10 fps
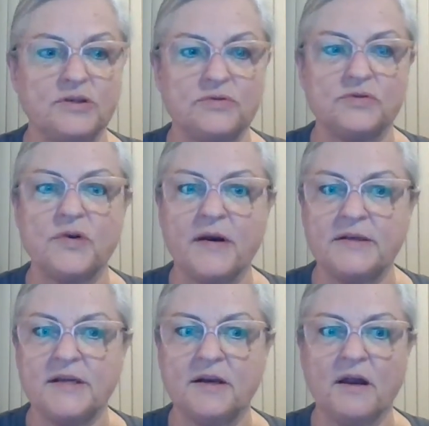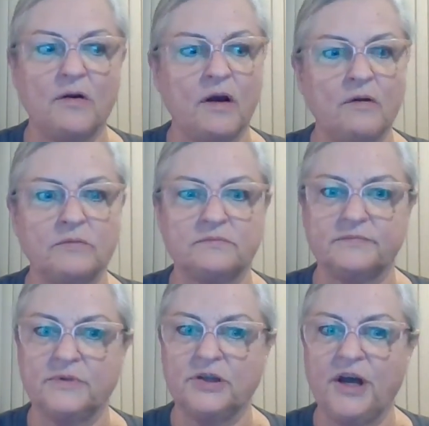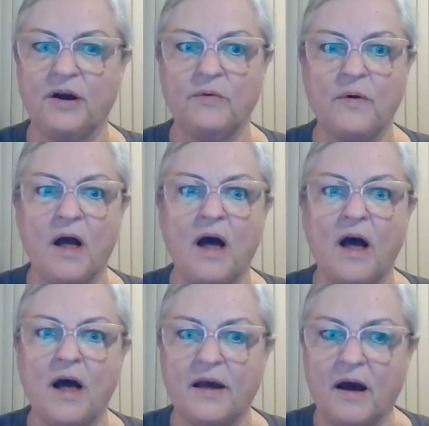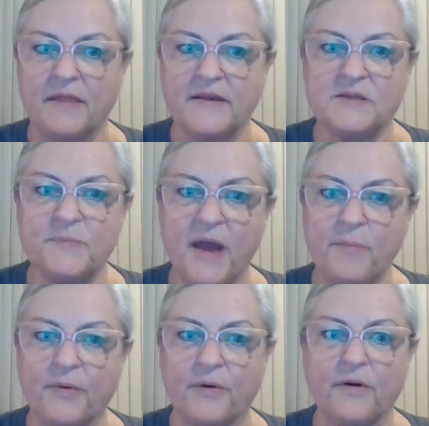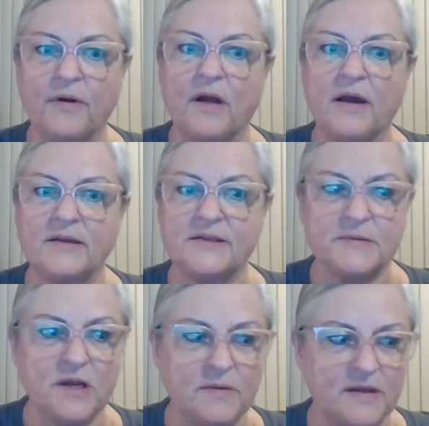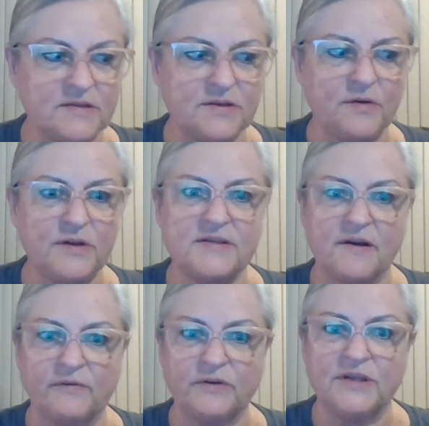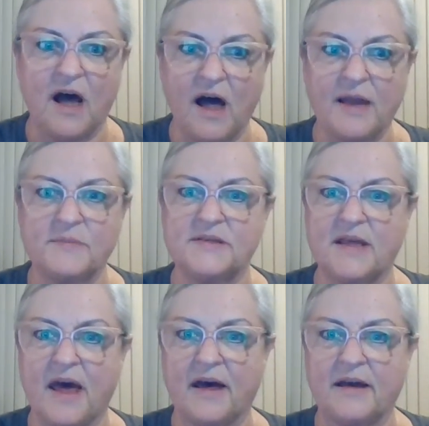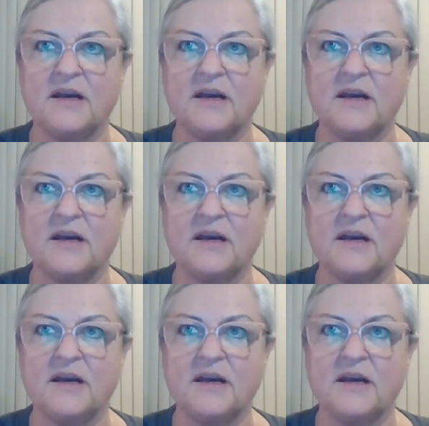try to take note. On this paper, it's noted several times that